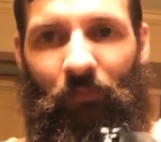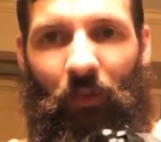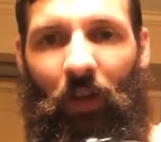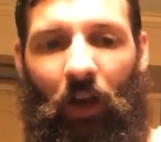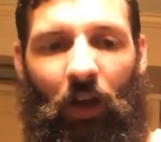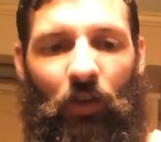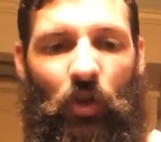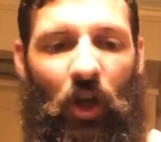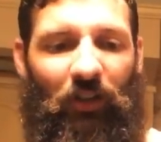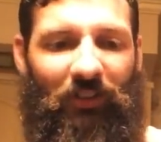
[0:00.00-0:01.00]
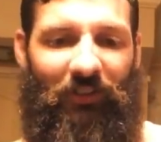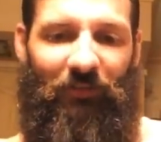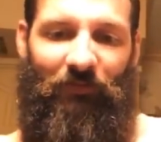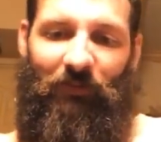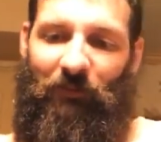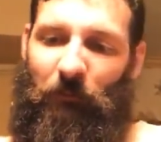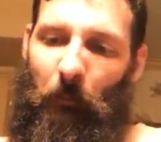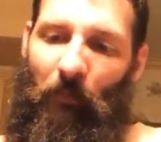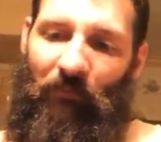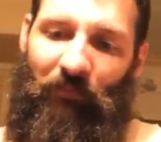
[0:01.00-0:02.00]
Nux.
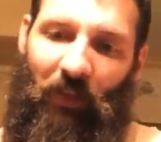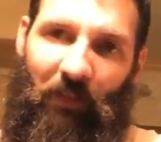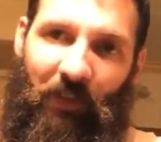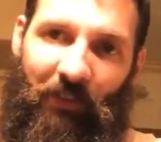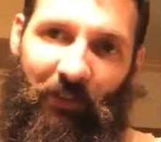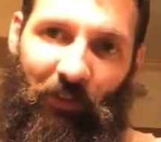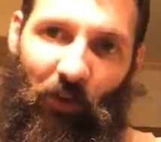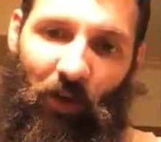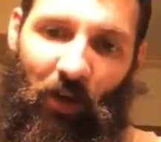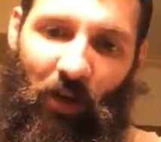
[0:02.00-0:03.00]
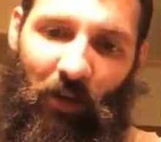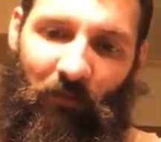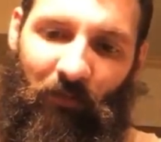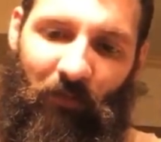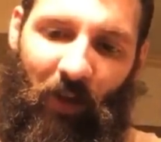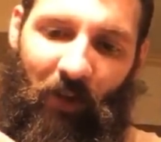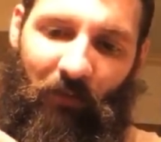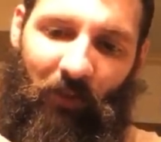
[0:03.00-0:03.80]
This is a little high-vis